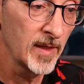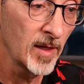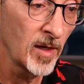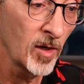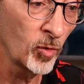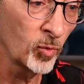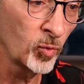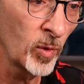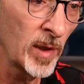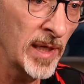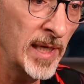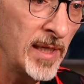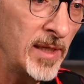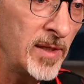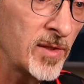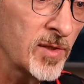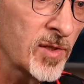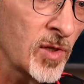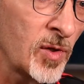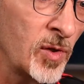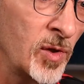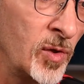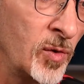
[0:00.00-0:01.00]
a ring
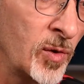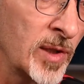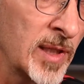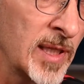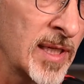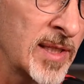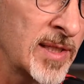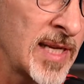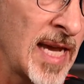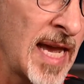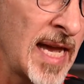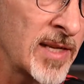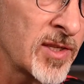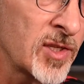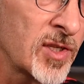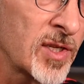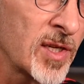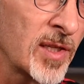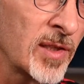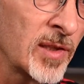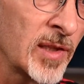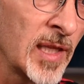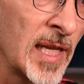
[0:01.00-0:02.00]
so you can
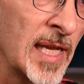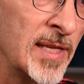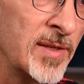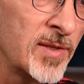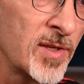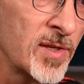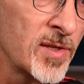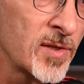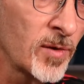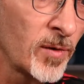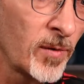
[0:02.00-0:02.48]
attach lenses